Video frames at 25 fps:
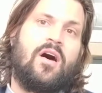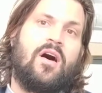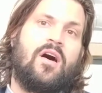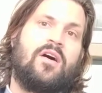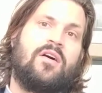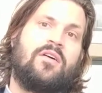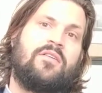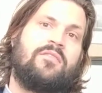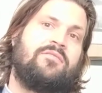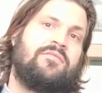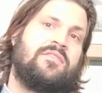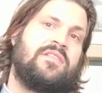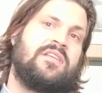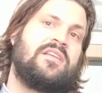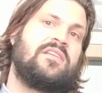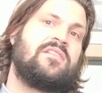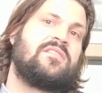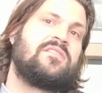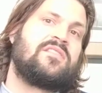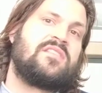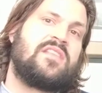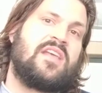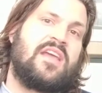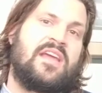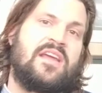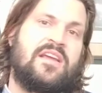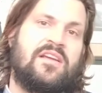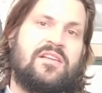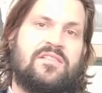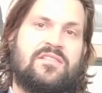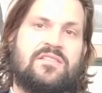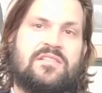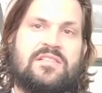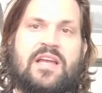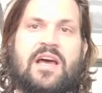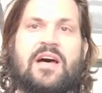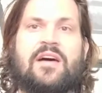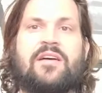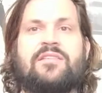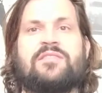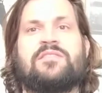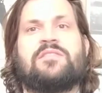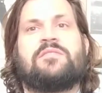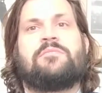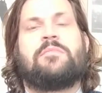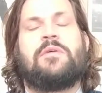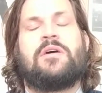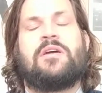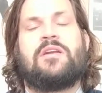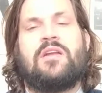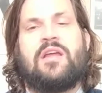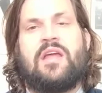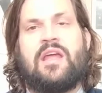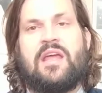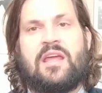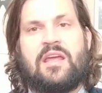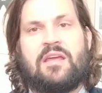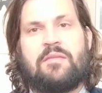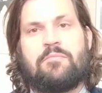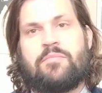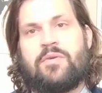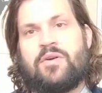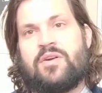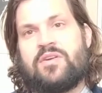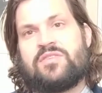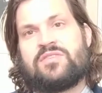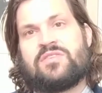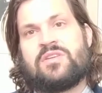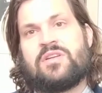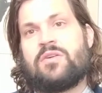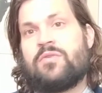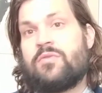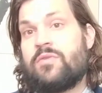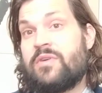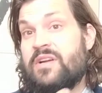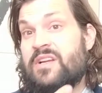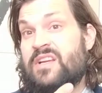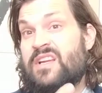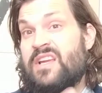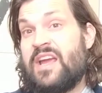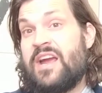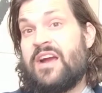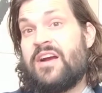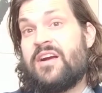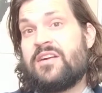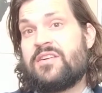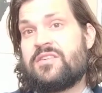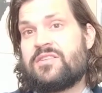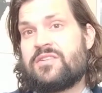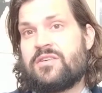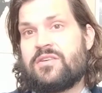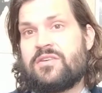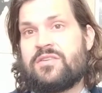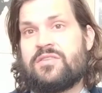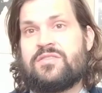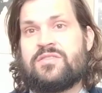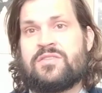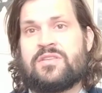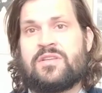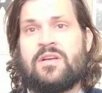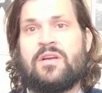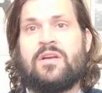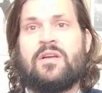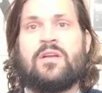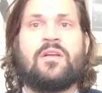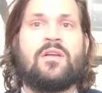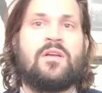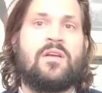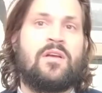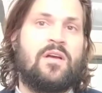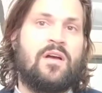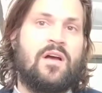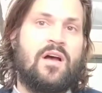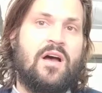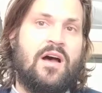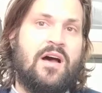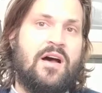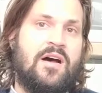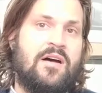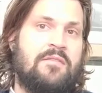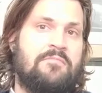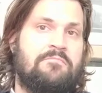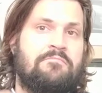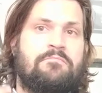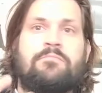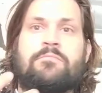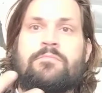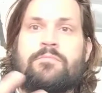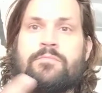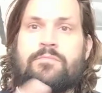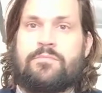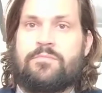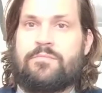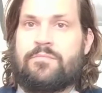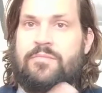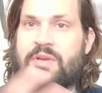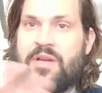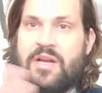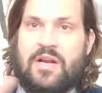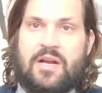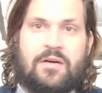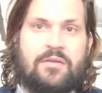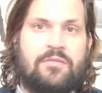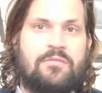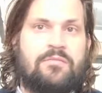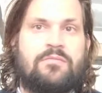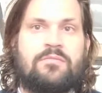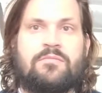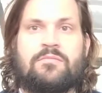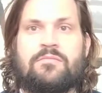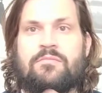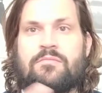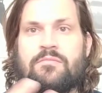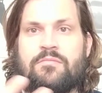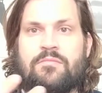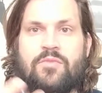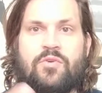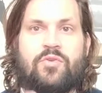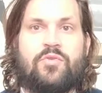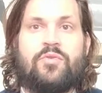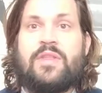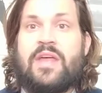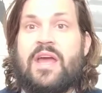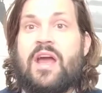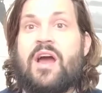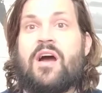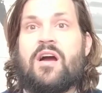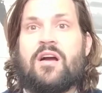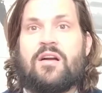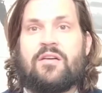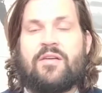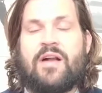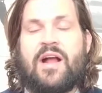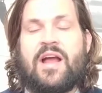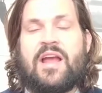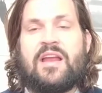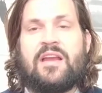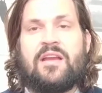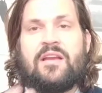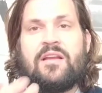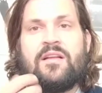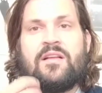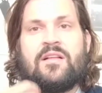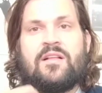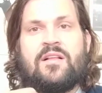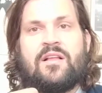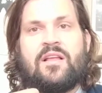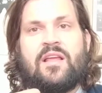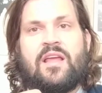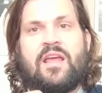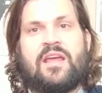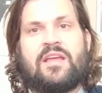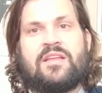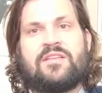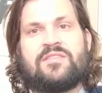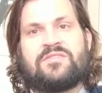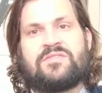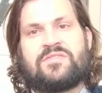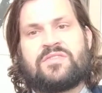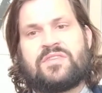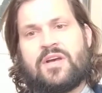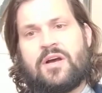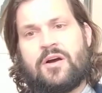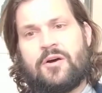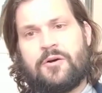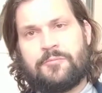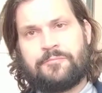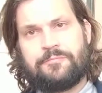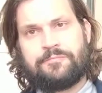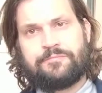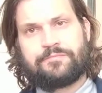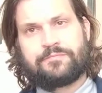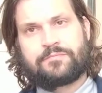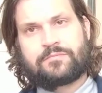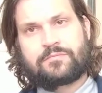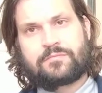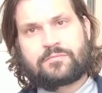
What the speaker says: all of these things tell us about a person or characters, um, you know, who they are, right? And so